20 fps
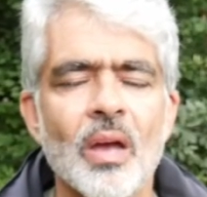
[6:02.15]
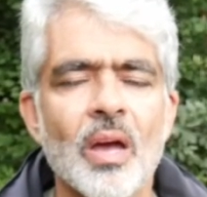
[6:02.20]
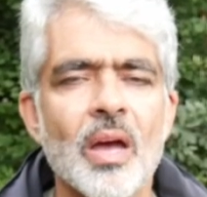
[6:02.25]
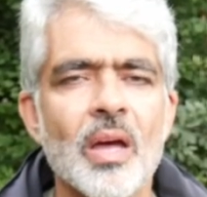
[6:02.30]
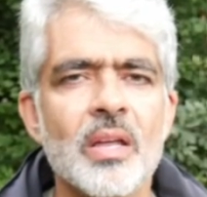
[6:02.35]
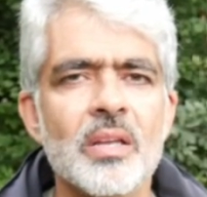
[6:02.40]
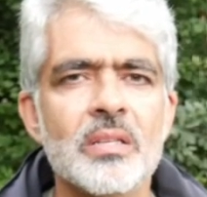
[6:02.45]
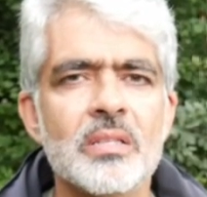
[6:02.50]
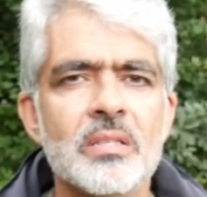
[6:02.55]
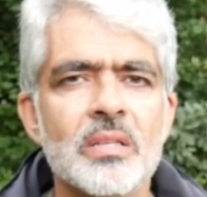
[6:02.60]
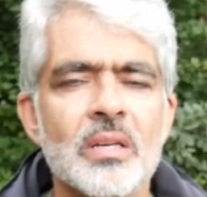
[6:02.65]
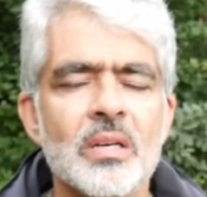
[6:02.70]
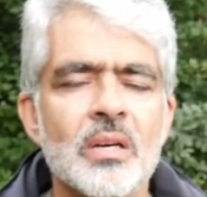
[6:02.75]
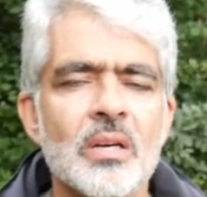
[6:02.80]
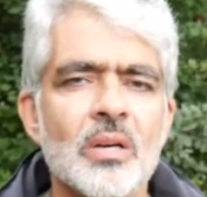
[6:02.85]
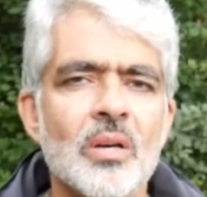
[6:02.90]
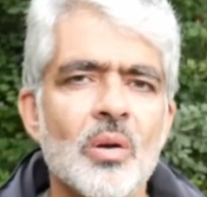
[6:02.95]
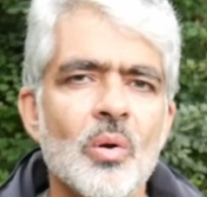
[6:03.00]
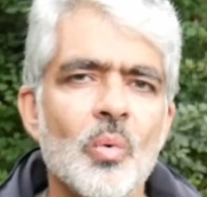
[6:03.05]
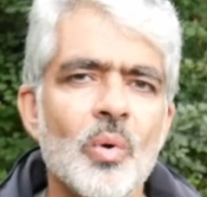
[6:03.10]
And
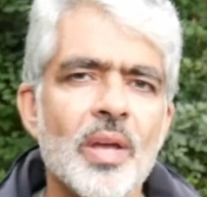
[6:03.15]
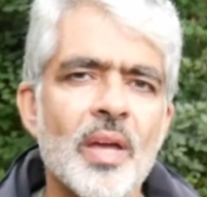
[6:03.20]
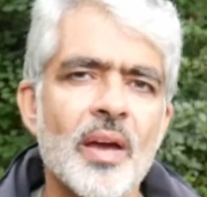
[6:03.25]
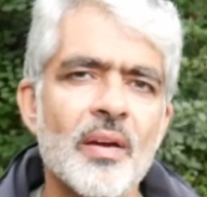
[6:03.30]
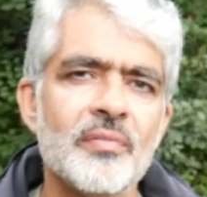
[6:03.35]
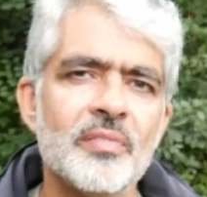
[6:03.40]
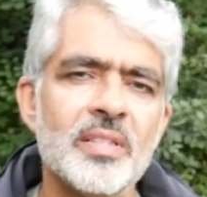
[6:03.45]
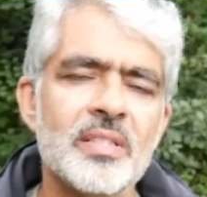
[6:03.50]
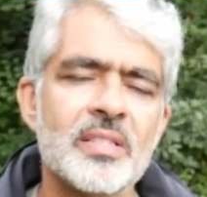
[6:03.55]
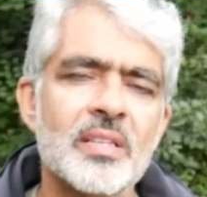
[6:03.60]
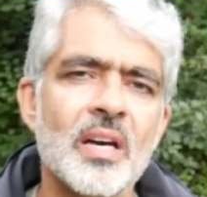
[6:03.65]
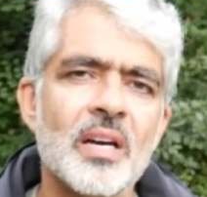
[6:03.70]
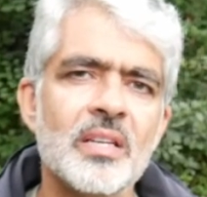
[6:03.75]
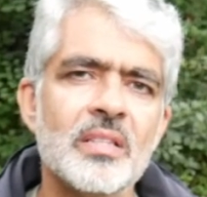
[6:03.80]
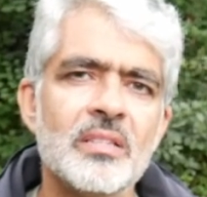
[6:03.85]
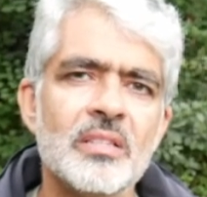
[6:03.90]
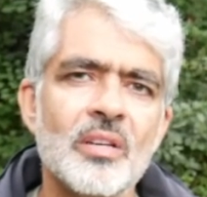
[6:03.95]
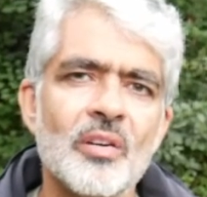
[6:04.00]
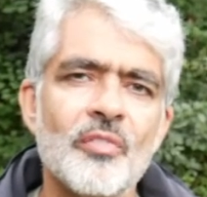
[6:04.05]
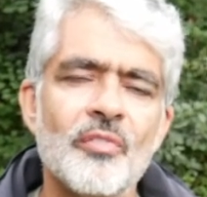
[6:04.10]
we have this
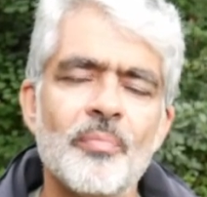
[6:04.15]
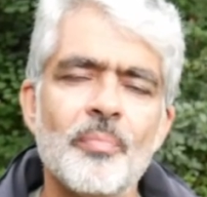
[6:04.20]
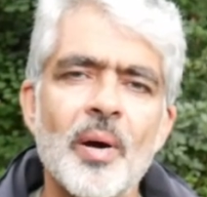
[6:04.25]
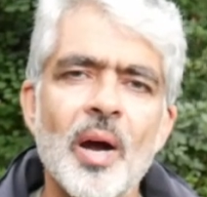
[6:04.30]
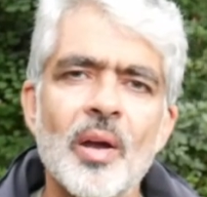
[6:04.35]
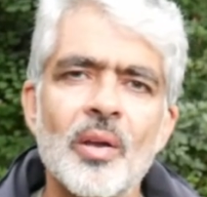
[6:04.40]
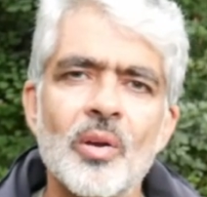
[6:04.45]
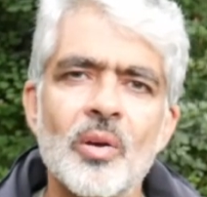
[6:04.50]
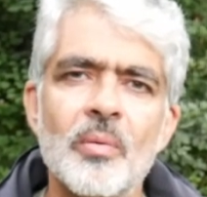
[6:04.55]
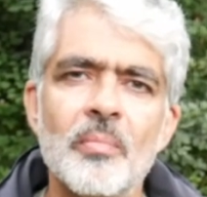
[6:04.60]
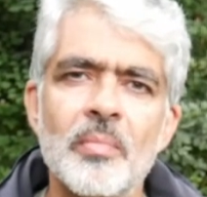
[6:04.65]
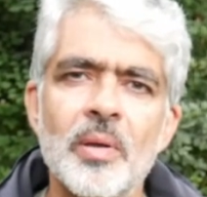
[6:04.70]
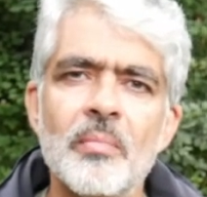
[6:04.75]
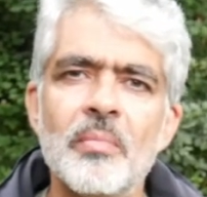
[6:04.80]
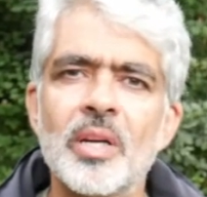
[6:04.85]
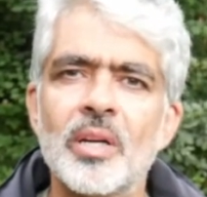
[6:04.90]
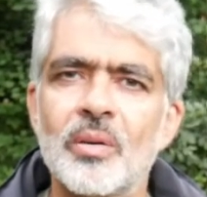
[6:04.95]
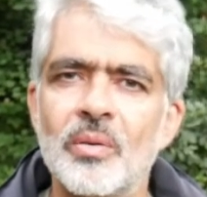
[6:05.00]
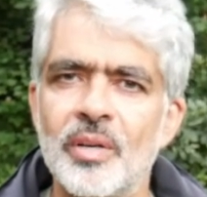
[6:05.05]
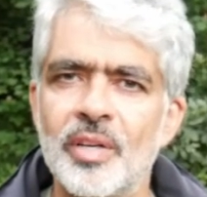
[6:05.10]
idea of
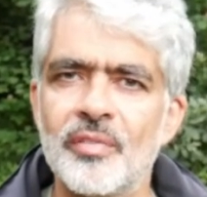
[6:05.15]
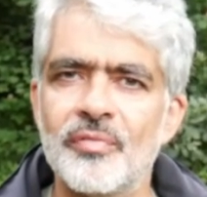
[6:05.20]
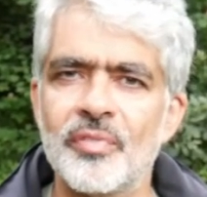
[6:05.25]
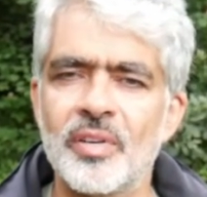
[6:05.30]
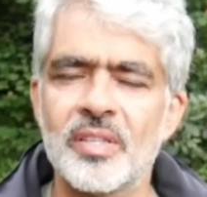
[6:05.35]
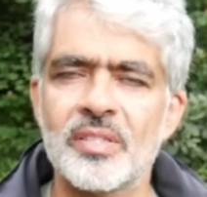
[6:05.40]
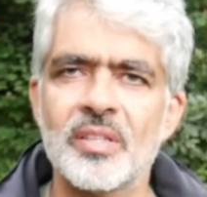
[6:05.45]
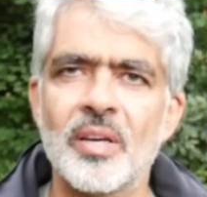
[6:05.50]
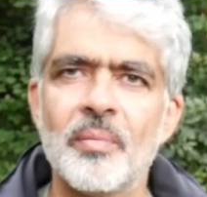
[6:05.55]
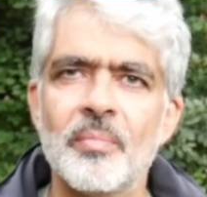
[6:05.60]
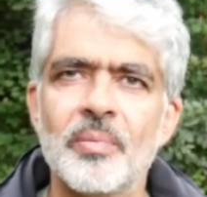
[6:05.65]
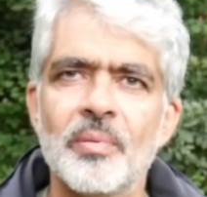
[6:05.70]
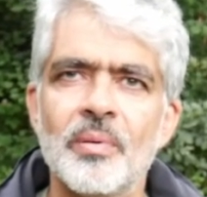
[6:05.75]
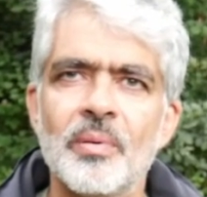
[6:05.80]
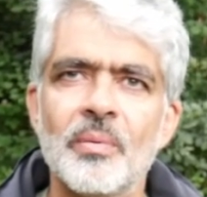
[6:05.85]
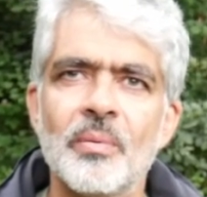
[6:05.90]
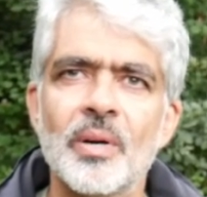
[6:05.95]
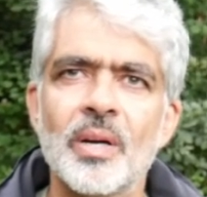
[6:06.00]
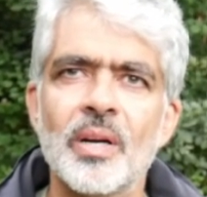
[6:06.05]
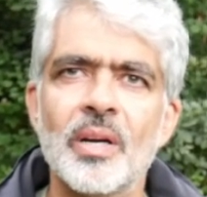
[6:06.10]
biomimicry, for
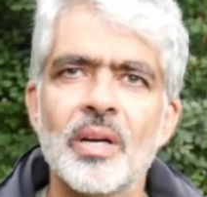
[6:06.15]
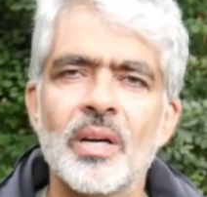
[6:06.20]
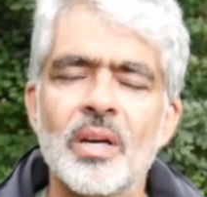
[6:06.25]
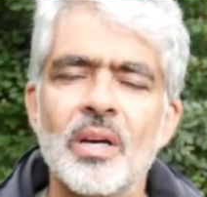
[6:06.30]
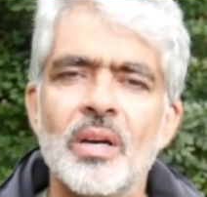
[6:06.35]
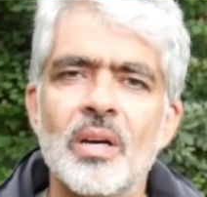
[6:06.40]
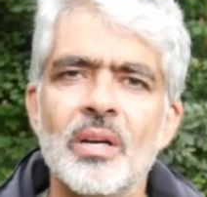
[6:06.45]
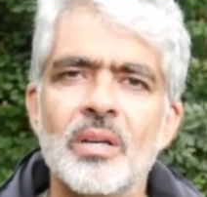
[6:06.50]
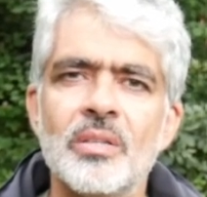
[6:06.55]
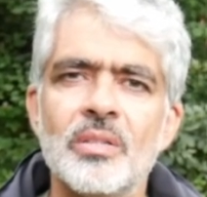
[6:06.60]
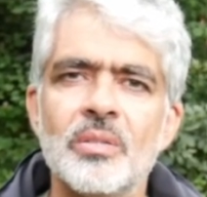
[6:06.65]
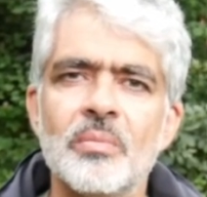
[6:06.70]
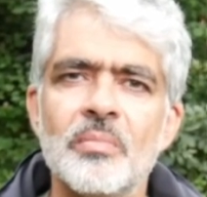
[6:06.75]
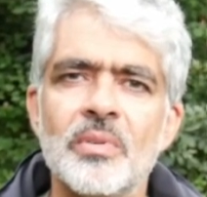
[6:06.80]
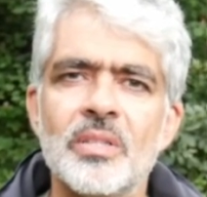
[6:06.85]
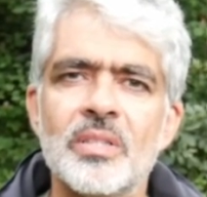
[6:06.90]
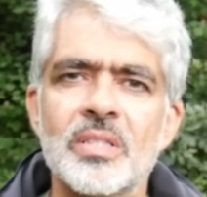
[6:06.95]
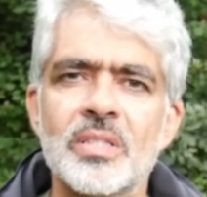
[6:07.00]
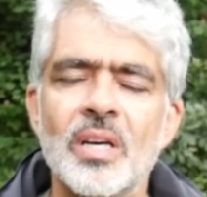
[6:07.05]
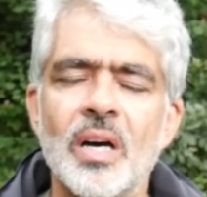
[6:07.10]
example, where
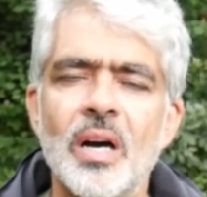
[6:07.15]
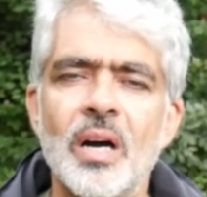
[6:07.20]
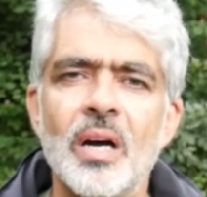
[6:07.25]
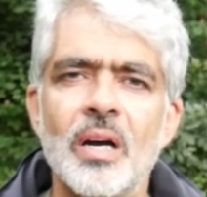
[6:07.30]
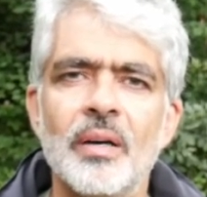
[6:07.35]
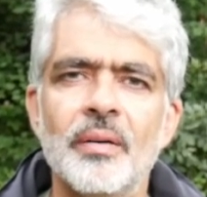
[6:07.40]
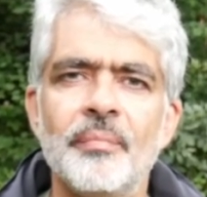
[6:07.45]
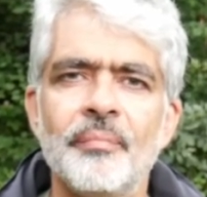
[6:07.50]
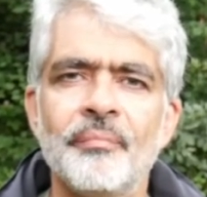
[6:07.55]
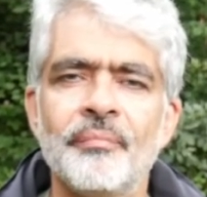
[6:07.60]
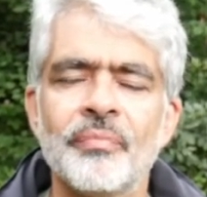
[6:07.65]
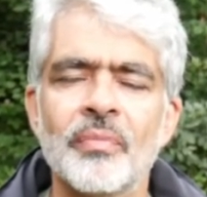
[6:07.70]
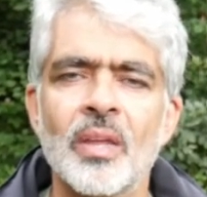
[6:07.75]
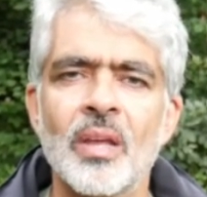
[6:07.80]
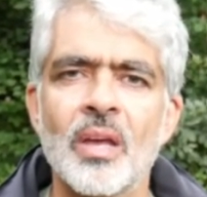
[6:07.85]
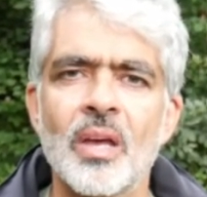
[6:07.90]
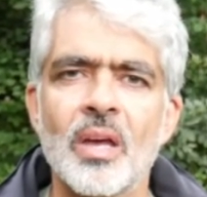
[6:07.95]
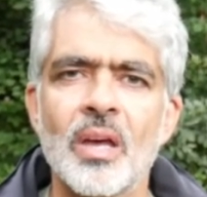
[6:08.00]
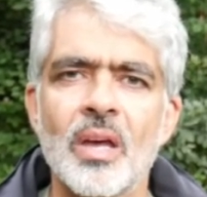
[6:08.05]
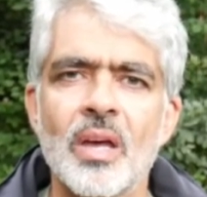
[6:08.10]
humans
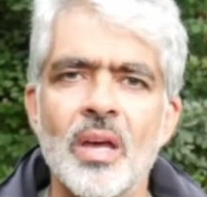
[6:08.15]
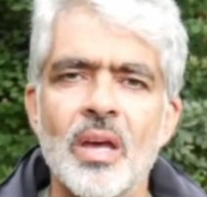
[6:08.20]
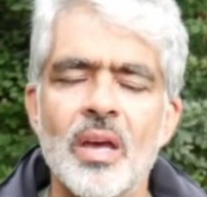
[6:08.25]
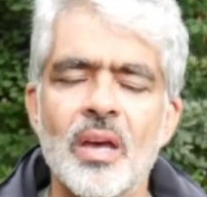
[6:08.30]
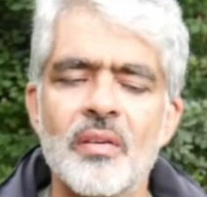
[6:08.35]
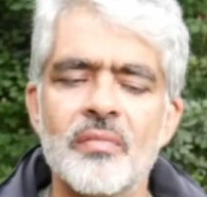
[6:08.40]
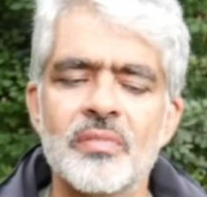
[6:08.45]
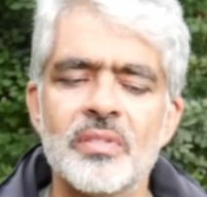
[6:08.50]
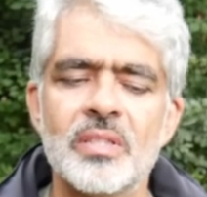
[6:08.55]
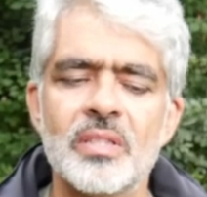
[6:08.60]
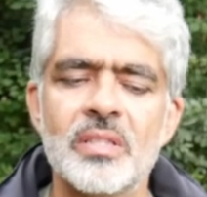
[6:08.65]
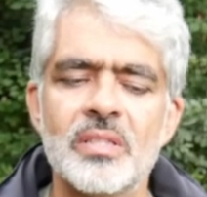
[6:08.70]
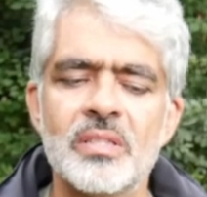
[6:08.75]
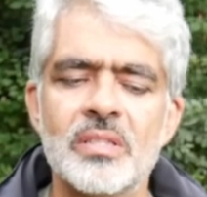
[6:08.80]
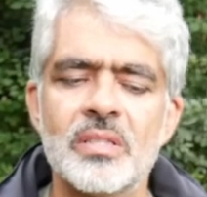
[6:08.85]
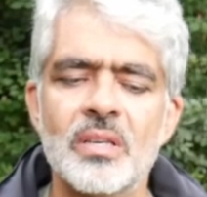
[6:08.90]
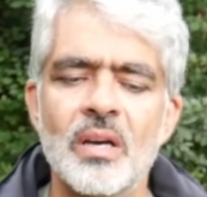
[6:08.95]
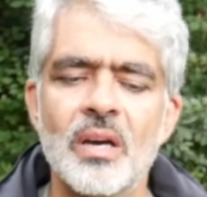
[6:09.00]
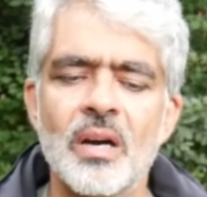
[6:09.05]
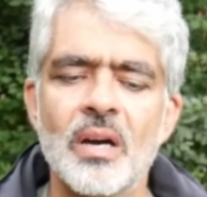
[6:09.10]
have
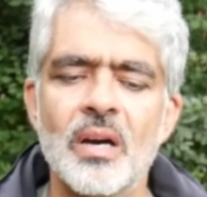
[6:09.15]
this